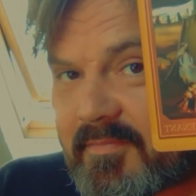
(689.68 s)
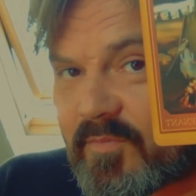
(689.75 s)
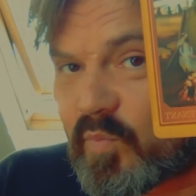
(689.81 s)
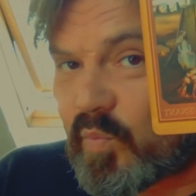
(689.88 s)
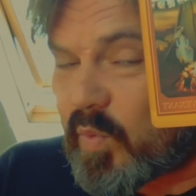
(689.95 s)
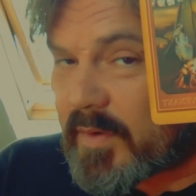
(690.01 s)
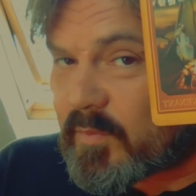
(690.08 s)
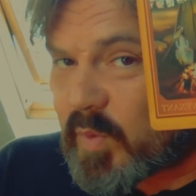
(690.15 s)

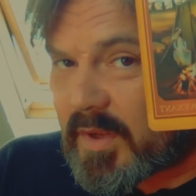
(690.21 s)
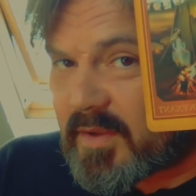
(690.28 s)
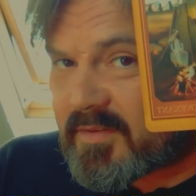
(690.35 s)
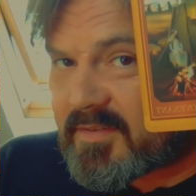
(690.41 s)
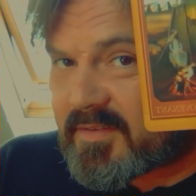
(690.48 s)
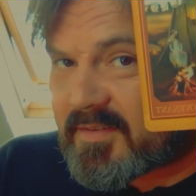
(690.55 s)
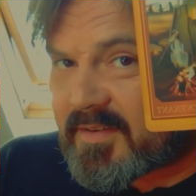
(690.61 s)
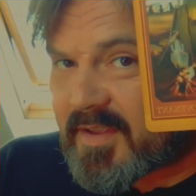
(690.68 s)
One word
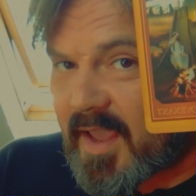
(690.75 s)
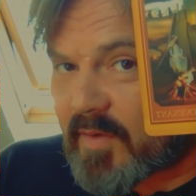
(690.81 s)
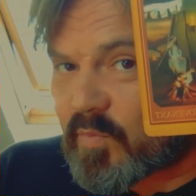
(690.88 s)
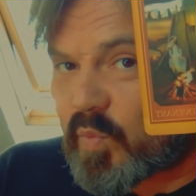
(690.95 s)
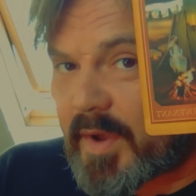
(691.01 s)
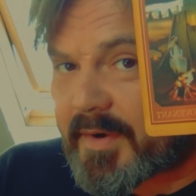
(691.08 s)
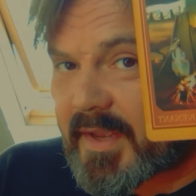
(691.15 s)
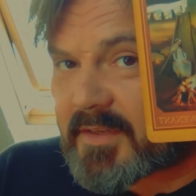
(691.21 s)
and
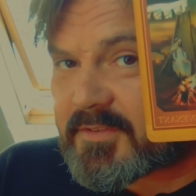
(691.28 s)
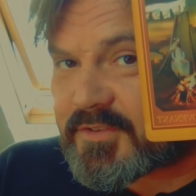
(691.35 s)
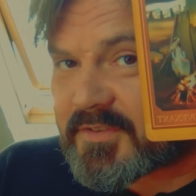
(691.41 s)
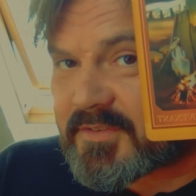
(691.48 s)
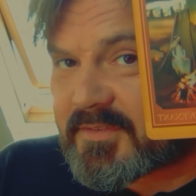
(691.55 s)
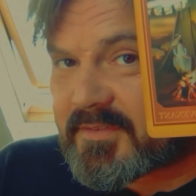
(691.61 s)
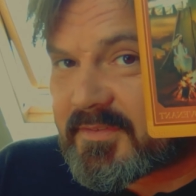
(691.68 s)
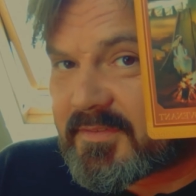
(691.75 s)
one
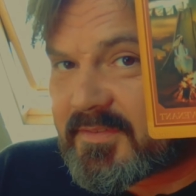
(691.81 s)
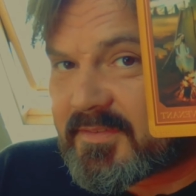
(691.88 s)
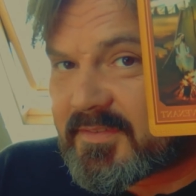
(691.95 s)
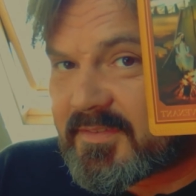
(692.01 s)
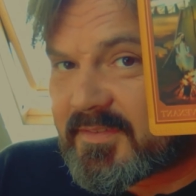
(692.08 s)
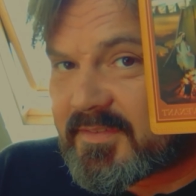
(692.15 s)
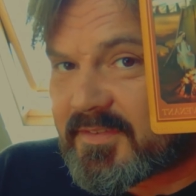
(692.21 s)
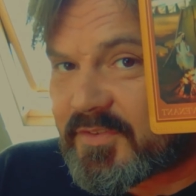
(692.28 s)
action
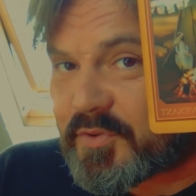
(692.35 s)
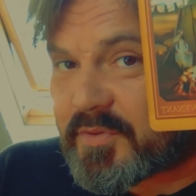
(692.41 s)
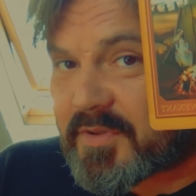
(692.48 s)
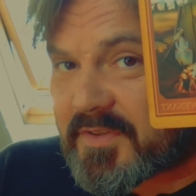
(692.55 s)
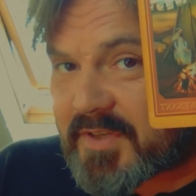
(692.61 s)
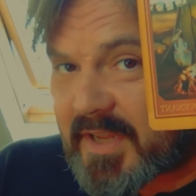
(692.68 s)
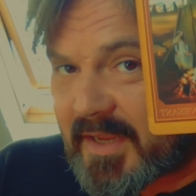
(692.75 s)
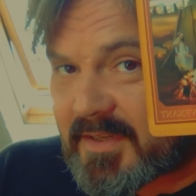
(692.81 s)
you can
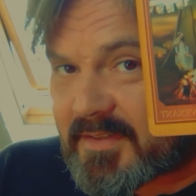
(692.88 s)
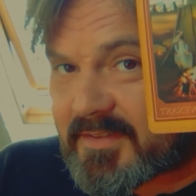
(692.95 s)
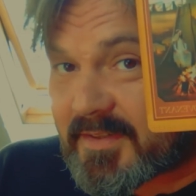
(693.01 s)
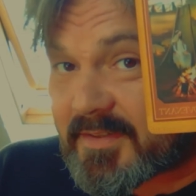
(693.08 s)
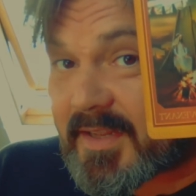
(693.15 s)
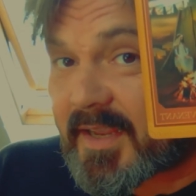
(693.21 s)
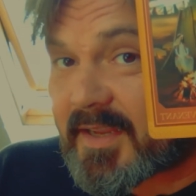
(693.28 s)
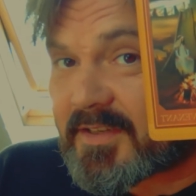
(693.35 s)
take
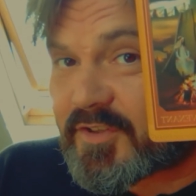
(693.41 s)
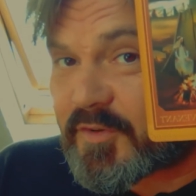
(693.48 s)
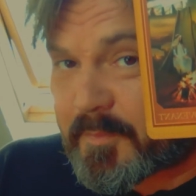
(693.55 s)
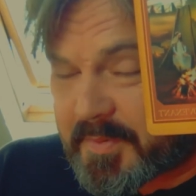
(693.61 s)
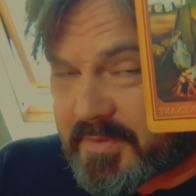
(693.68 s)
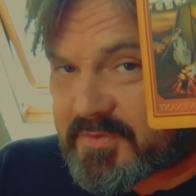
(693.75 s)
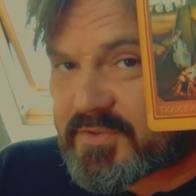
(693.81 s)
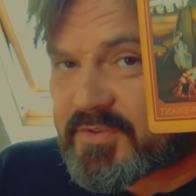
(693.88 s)
today to
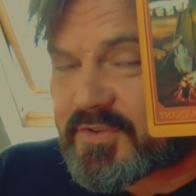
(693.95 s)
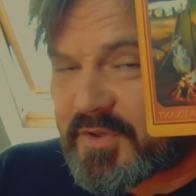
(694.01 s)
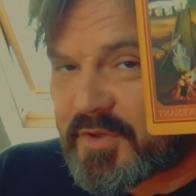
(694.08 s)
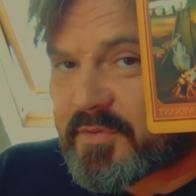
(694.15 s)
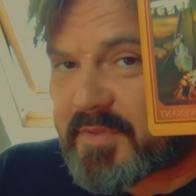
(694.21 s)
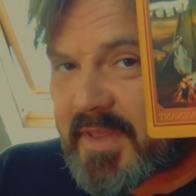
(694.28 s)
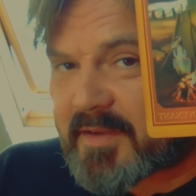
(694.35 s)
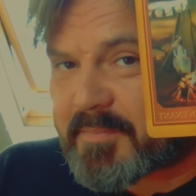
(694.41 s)
pursue
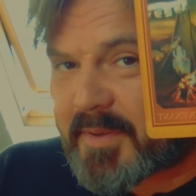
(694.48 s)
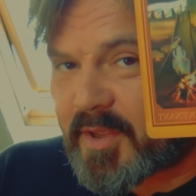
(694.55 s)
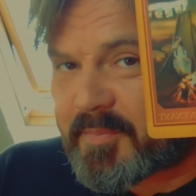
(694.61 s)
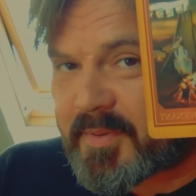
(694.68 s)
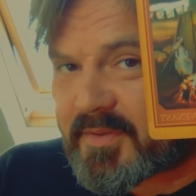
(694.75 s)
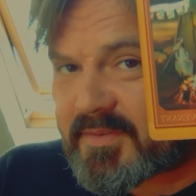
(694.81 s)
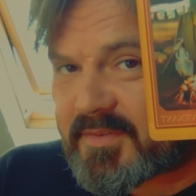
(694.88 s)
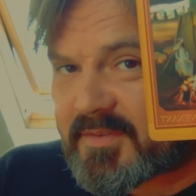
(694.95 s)
that
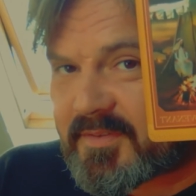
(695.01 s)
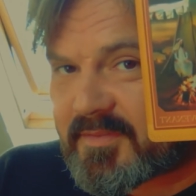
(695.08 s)
purpose.